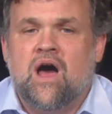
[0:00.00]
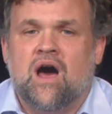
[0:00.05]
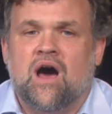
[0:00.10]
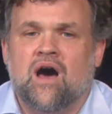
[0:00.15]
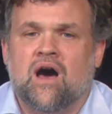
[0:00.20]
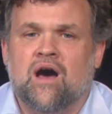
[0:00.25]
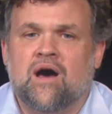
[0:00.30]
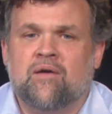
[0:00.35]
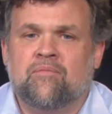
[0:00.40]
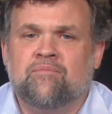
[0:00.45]

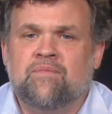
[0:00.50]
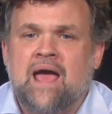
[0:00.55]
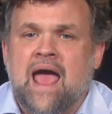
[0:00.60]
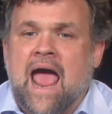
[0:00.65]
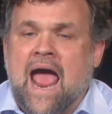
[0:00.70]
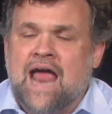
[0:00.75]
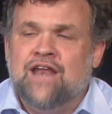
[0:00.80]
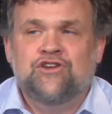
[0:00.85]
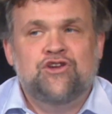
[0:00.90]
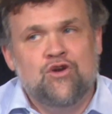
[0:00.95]

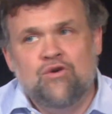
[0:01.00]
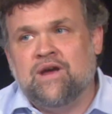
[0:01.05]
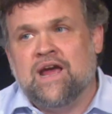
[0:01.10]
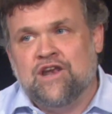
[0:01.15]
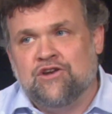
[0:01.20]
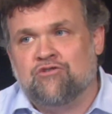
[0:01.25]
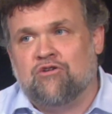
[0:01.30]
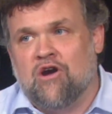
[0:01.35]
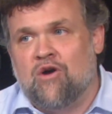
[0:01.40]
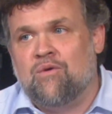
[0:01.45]
And you
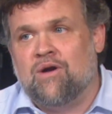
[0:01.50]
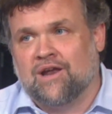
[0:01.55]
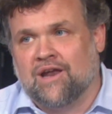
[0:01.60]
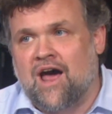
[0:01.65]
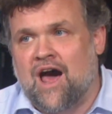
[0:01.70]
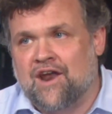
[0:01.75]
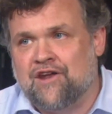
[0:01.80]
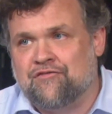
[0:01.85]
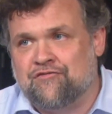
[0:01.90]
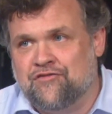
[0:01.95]
can grow a
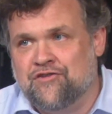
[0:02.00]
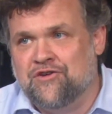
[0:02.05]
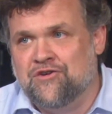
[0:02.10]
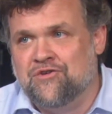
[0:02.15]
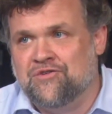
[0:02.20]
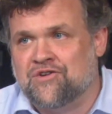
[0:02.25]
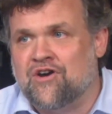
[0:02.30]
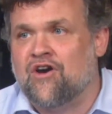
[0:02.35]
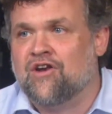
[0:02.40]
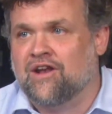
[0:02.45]
lot of
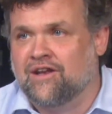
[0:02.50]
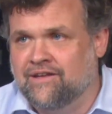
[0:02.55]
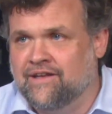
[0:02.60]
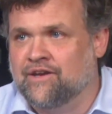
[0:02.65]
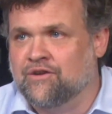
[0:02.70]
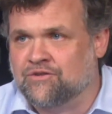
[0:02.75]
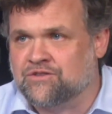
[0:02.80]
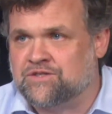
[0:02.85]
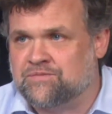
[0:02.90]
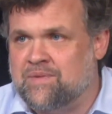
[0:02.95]
food on a
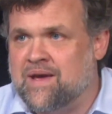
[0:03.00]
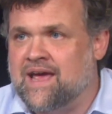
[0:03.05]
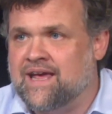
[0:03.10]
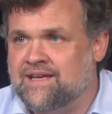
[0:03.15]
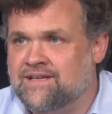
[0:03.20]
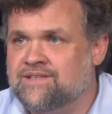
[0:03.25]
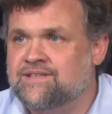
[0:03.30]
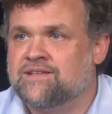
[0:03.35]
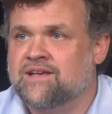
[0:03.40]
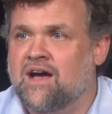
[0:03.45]
little space.